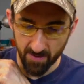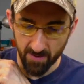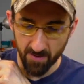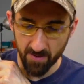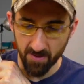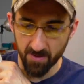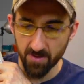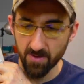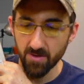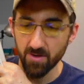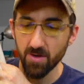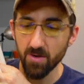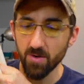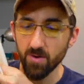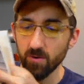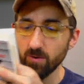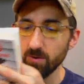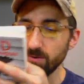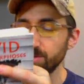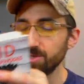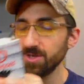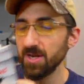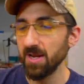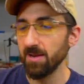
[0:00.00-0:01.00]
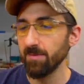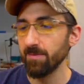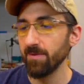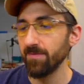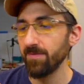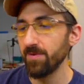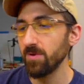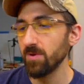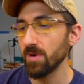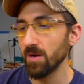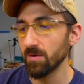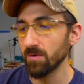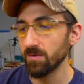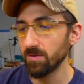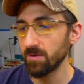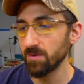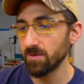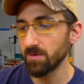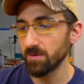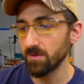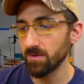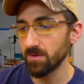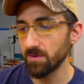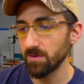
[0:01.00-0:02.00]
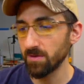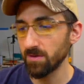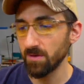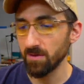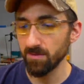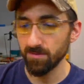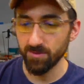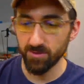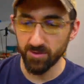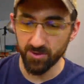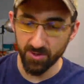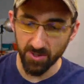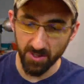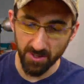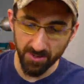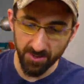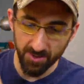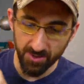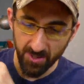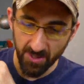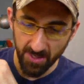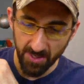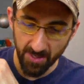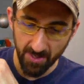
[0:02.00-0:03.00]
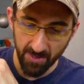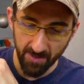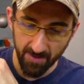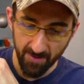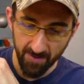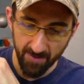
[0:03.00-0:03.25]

No shame if you don't. Just checking.